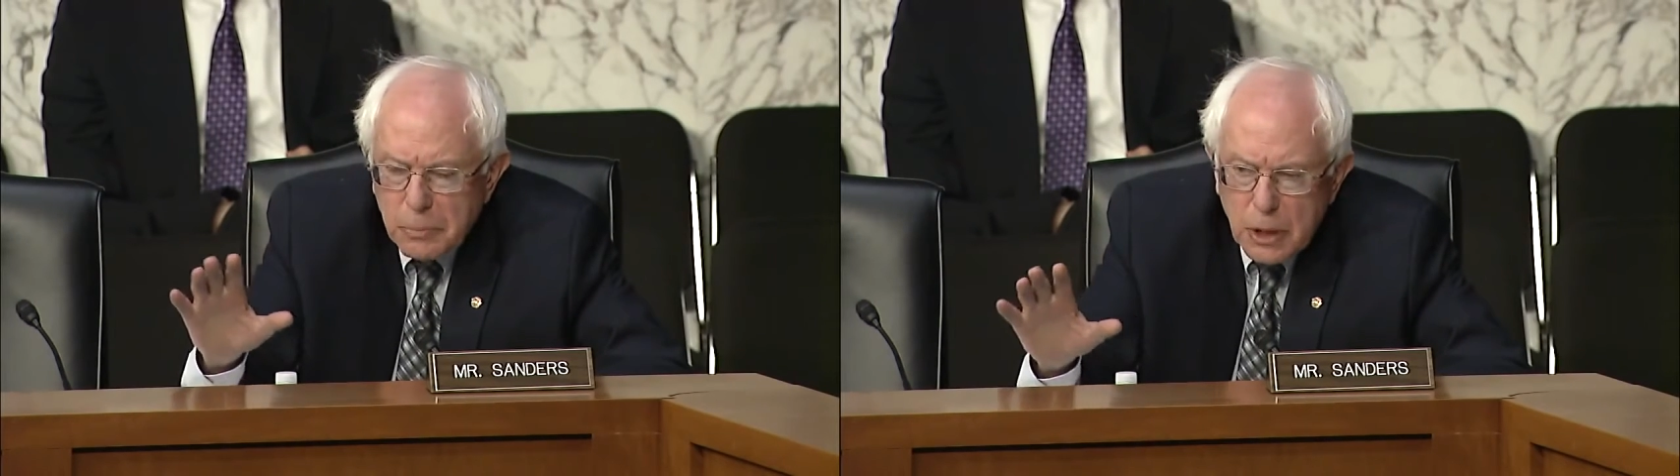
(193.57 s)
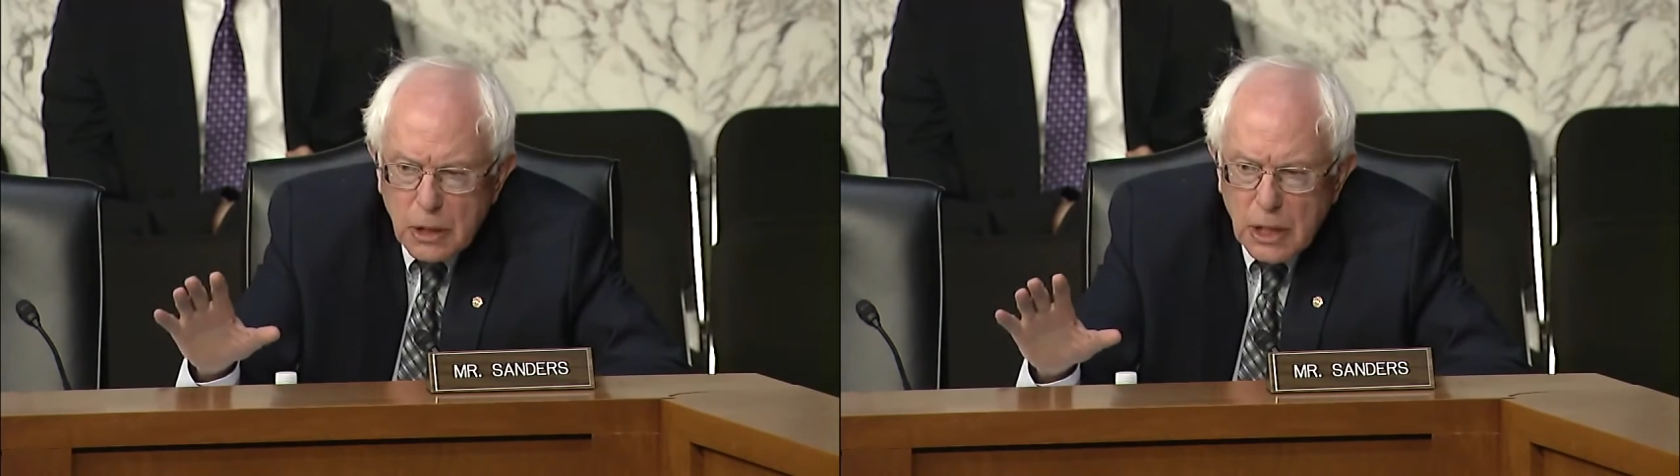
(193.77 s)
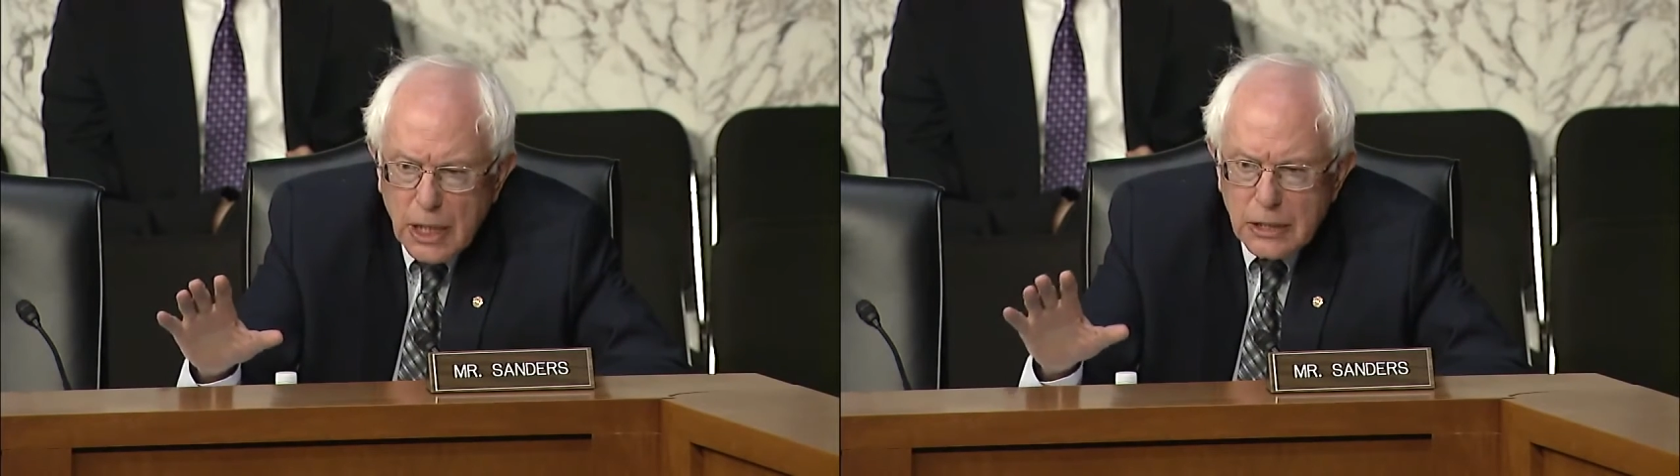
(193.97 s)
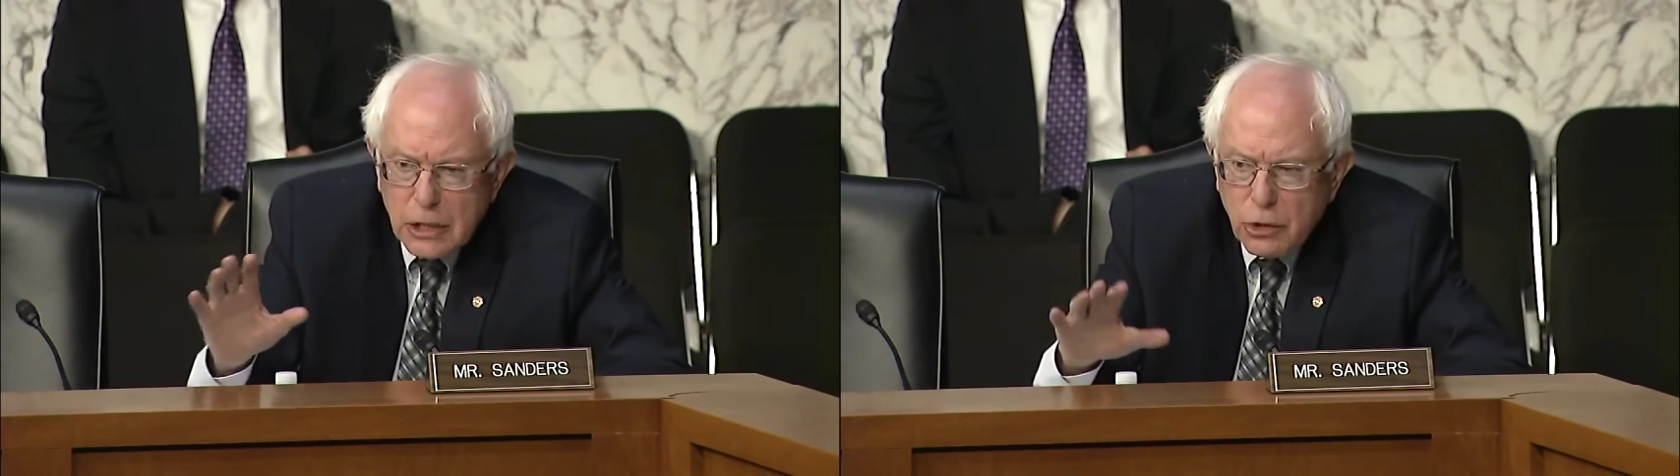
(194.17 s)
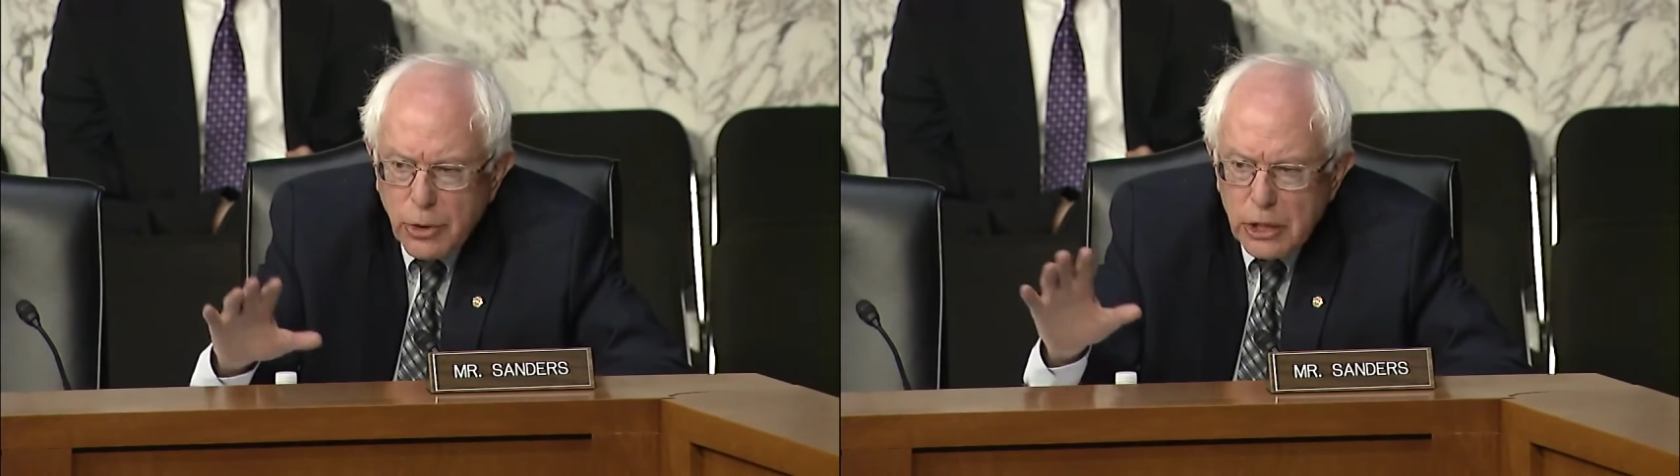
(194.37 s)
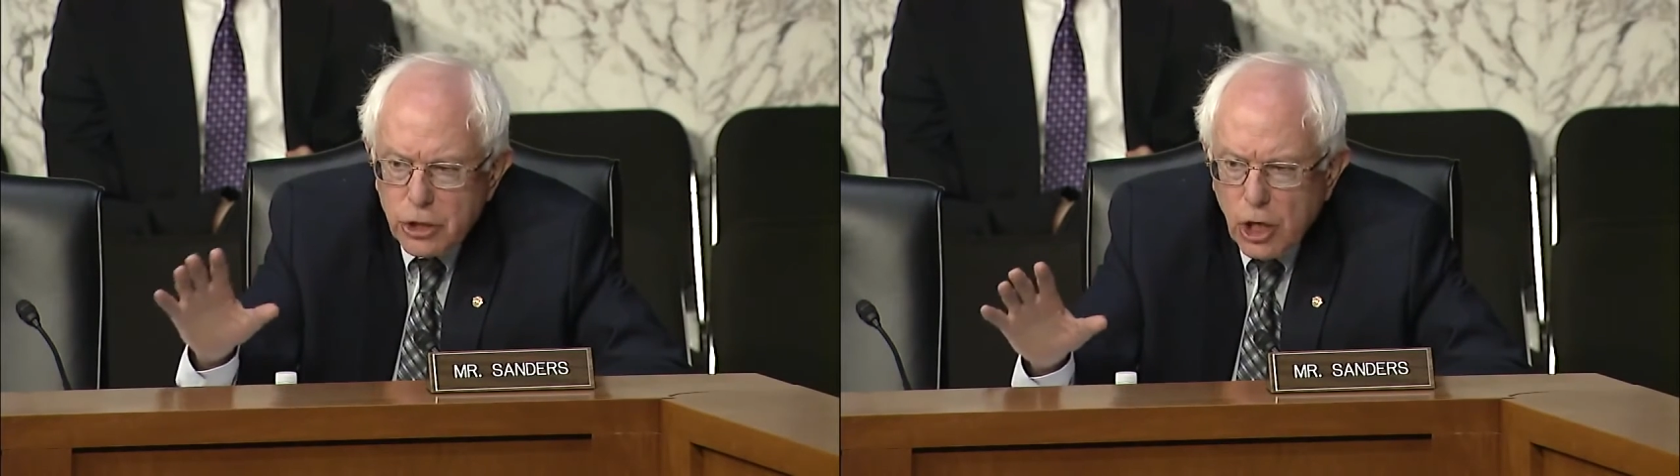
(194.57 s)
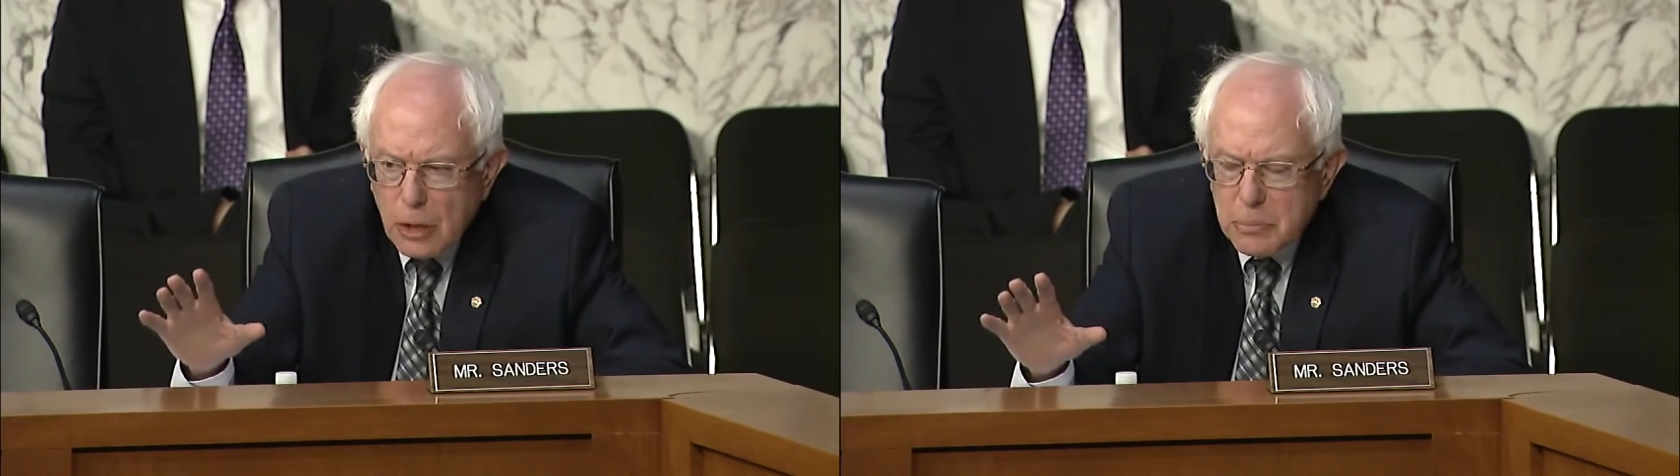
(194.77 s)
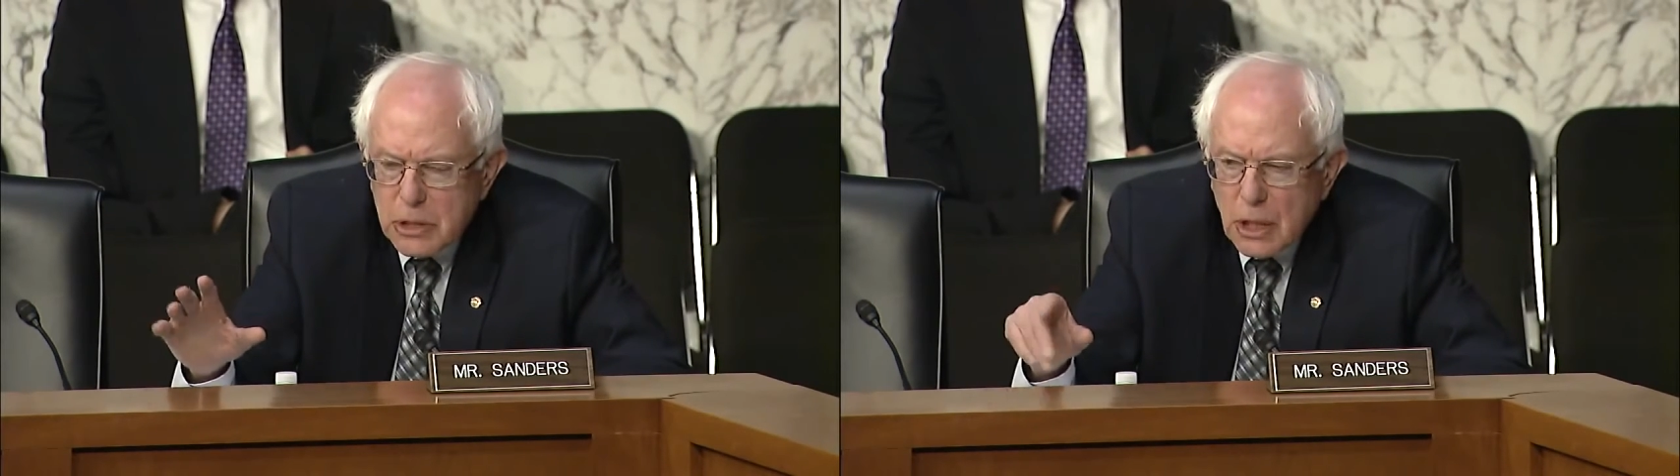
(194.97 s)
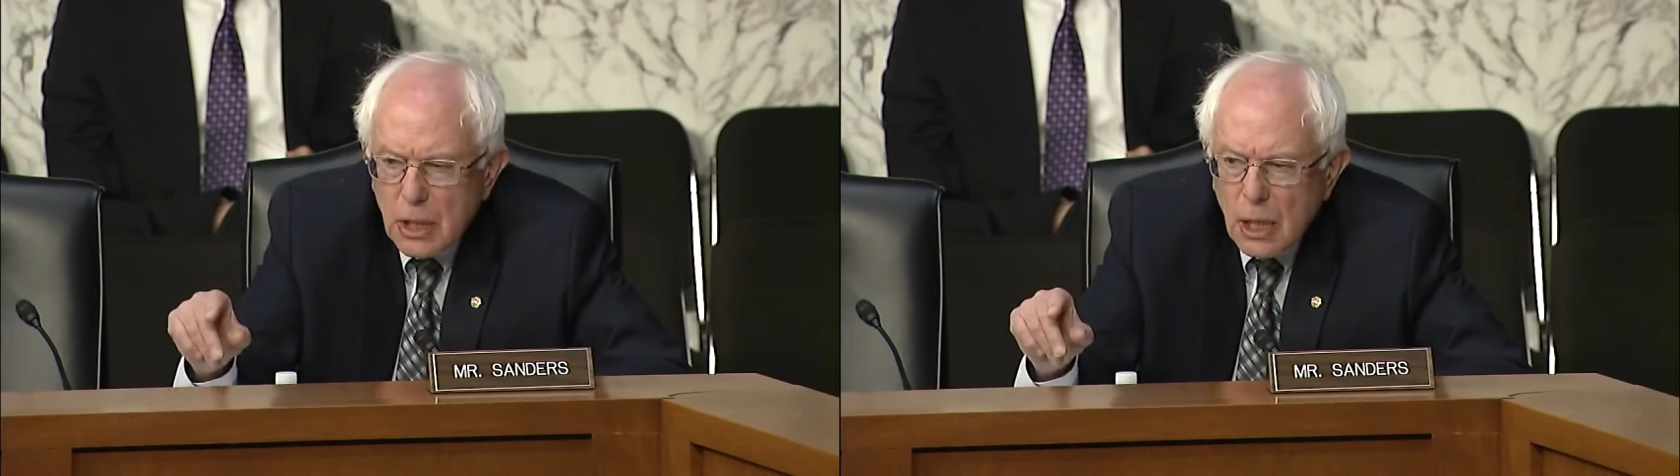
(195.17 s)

middle class and create jobs